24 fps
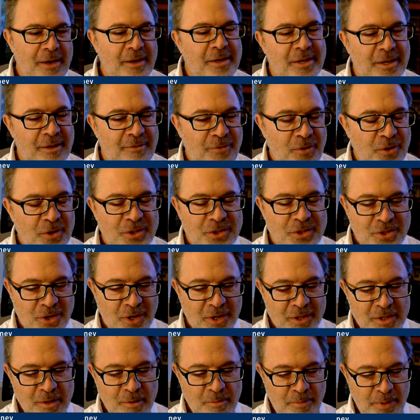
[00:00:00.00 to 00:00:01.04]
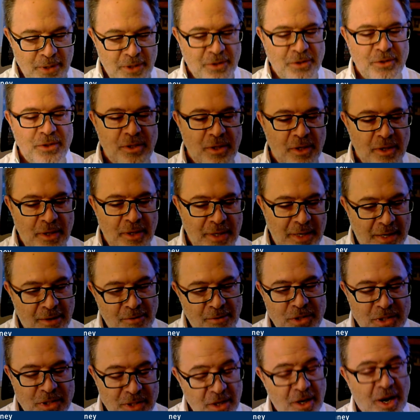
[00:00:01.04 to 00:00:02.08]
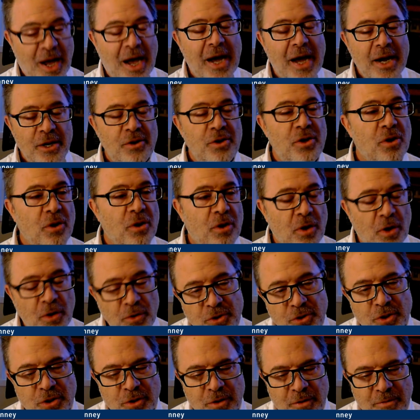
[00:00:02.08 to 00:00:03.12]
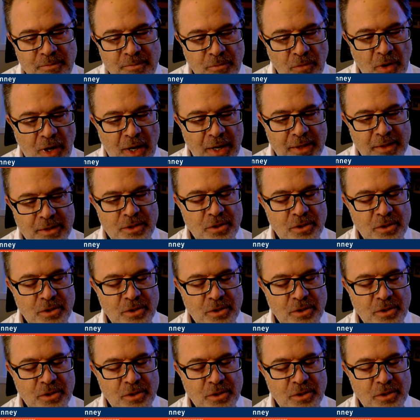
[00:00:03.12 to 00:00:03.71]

you can start to build, and obviously you hire your culture, right?